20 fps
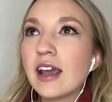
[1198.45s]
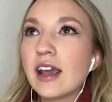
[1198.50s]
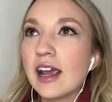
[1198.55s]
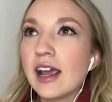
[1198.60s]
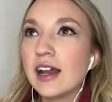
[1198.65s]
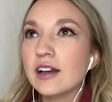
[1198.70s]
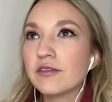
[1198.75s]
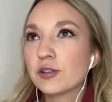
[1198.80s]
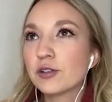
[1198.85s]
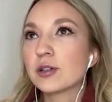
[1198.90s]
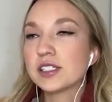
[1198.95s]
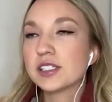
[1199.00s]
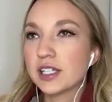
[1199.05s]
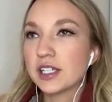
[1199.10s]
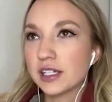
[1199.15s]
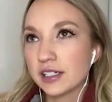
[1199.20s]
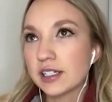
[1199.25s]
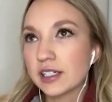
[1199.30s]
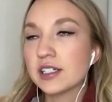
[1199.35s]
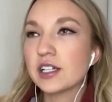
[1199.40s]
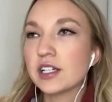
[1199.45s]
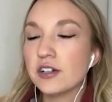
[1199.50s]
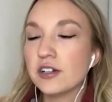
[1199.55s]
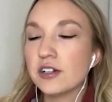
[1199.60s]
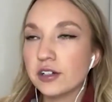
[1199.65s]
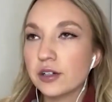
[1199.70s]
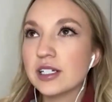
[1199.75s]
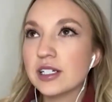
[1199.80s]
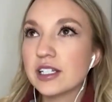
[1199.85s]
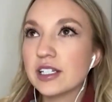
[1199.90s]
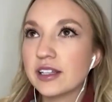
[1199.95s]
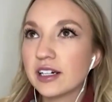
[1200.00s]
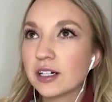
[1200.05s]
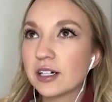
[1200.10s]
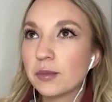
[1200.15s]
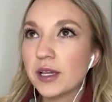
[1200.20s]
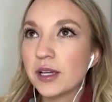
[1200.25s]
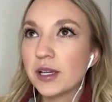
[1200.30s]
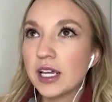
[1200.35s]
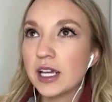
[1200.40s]
And of course, like continued going to
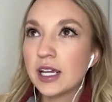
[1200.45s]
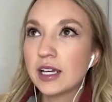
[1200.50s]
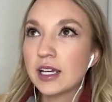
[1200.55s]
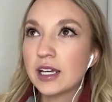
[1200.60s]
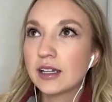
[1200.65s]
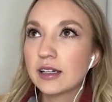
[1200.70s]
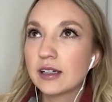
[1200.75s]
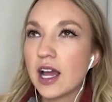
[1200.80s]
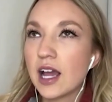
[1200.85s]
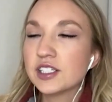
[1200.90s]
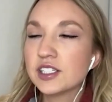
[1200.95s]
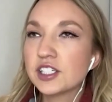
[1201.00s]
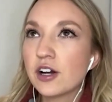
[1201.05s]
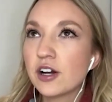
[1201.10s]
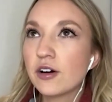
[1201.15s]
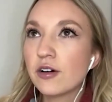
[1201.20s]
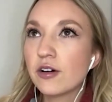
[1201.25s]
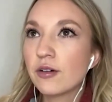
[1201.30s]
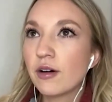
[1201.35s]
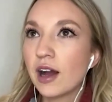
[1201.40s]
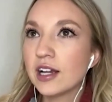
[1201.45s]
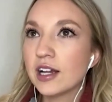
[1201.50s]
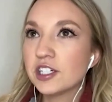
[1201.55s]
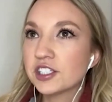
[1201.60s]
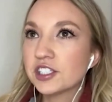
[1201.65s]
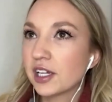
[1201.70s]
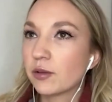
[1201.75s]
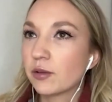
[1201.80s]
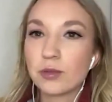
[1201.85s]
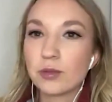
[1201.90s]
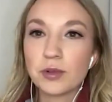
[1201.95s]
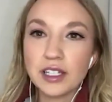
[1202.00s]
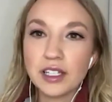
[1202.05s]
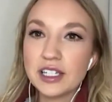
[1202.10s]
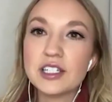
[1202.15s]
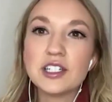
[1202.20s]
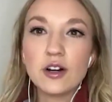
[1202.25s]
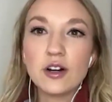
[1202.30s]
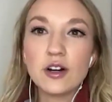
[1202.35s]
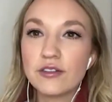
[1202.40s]
therapy. And so I just like
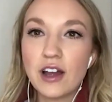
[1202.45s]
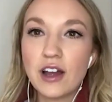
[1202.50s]
really dove